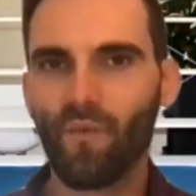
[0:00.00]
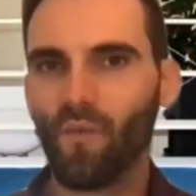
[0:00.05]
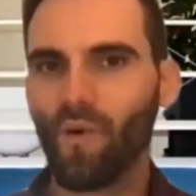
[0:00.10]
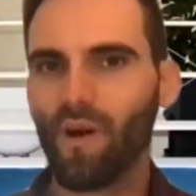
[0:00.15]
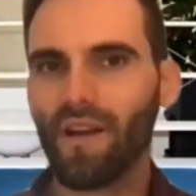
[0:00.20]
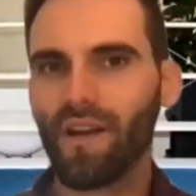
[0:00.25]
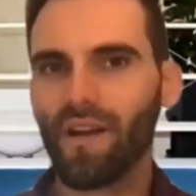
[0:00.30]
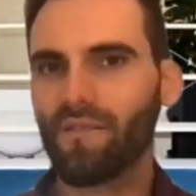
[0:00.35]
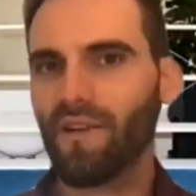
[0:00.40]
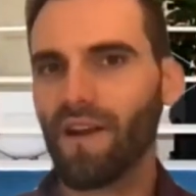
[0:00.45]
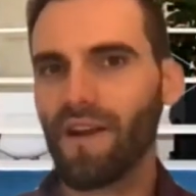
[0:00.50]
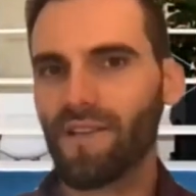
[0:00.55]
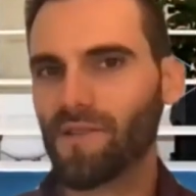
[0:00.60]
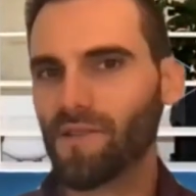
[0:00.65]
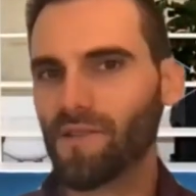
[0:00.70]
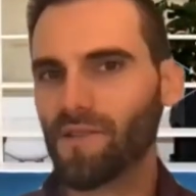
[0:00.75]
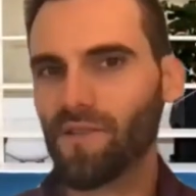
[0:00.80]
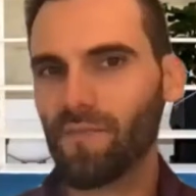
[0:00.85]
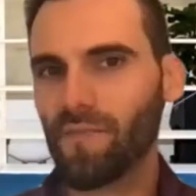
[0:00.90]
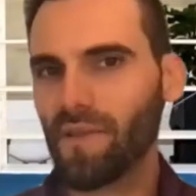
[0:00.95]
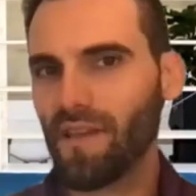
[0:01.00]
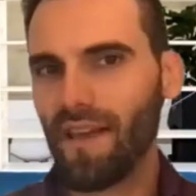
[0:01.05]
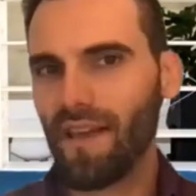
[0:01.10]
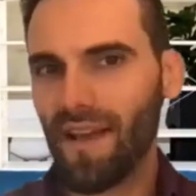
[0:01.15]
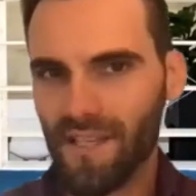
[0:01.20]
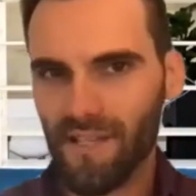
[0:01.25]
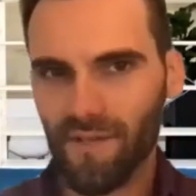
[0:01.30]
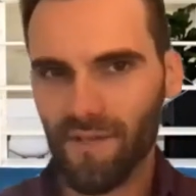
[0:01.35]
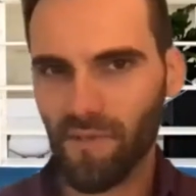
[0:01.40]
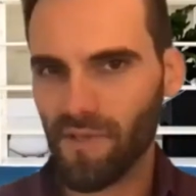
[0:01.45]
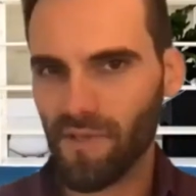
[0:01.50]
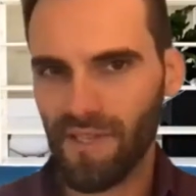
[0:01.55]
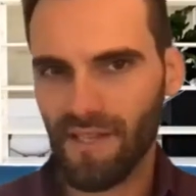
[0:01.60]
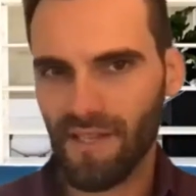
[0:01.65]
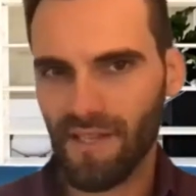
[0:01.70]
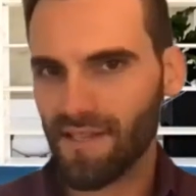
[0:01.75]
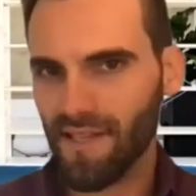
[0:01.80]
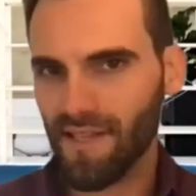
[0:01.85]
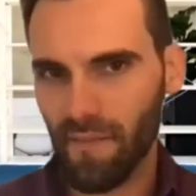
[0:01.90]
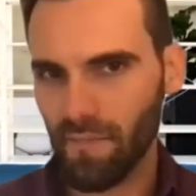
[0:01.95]
want advisors to be experts
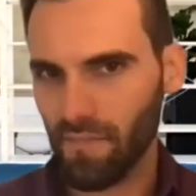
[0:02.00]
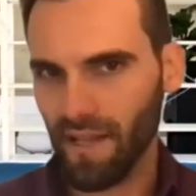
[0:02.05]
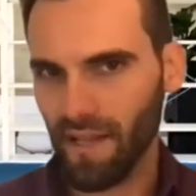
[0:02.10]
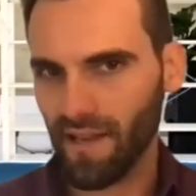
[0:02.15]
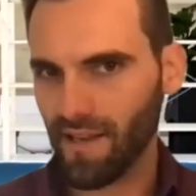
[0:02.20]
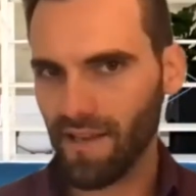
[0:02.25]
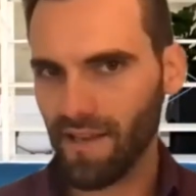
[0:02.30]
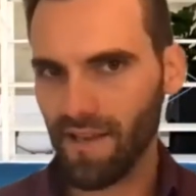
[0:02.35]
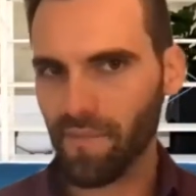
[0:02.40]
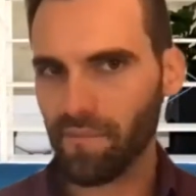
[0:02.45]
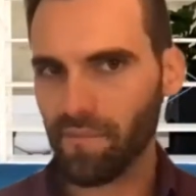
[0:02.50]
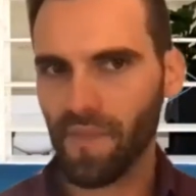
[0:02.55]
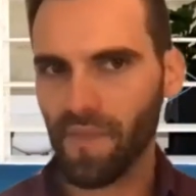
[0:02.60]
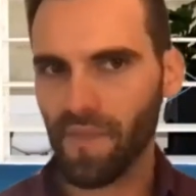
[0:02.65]
in estate planning.